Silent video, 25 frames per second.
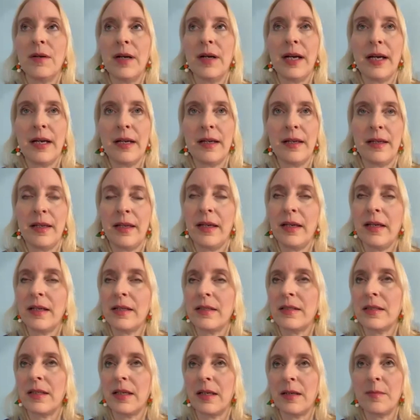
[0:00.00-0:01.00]
Oh,
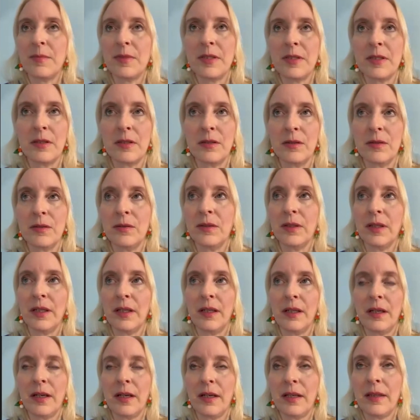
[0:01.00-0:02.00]
yes,
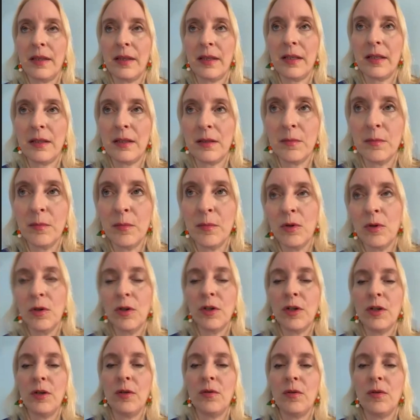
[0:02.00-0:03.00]
absolutely. I think the
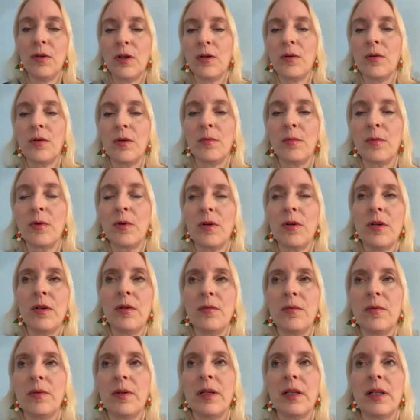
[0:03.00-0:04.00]
more you know, the more
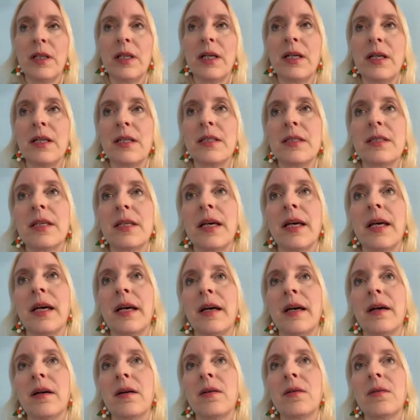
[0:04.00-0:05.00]
you realize
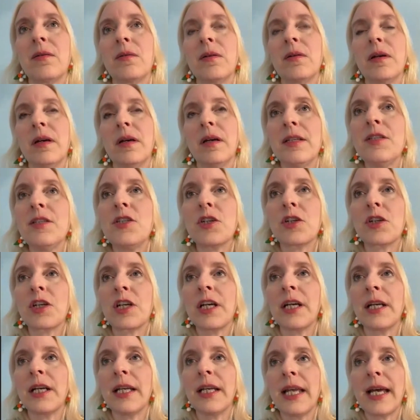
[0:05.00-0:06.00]
how
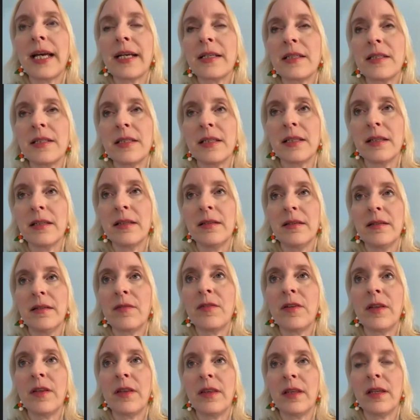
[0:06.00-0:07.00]
interconnected
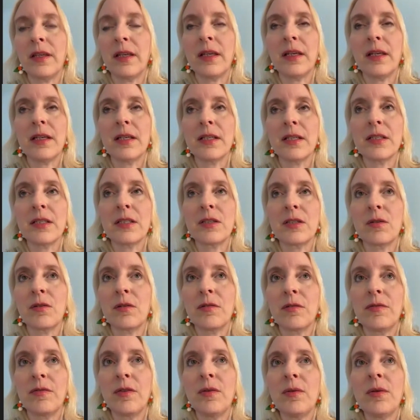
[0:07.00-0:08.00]
everything is. So
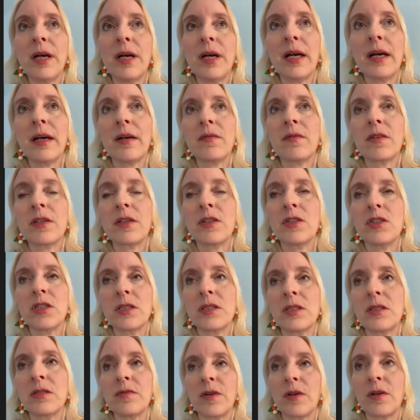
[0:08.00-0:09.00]
if you have
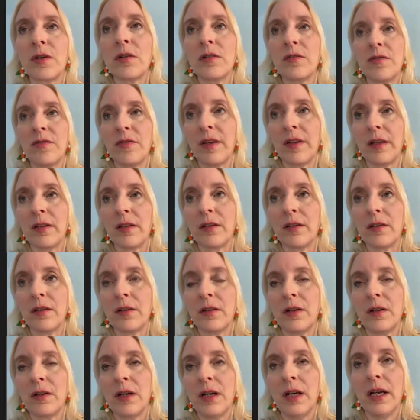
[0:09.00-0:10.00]
congestive heart
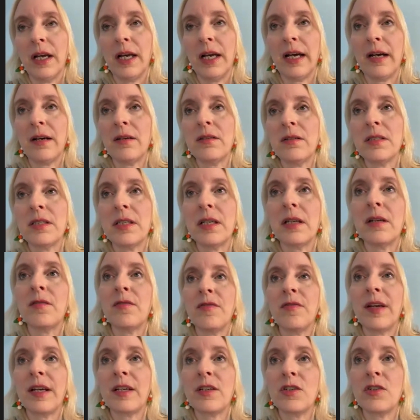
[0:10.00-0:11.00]
failure, how does that
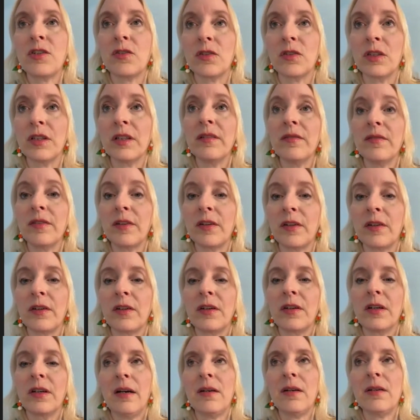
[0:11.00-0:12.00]
affect your liver?
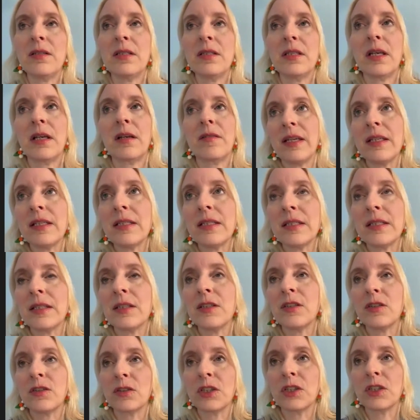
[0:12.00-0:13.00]
How does veins
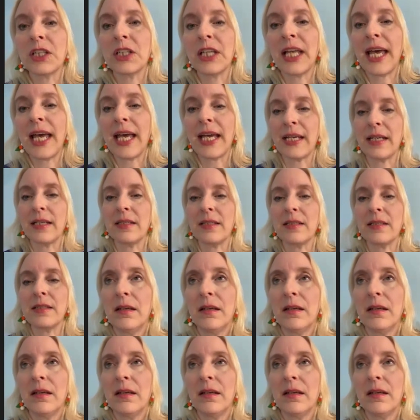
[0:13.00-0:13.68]
in your leg?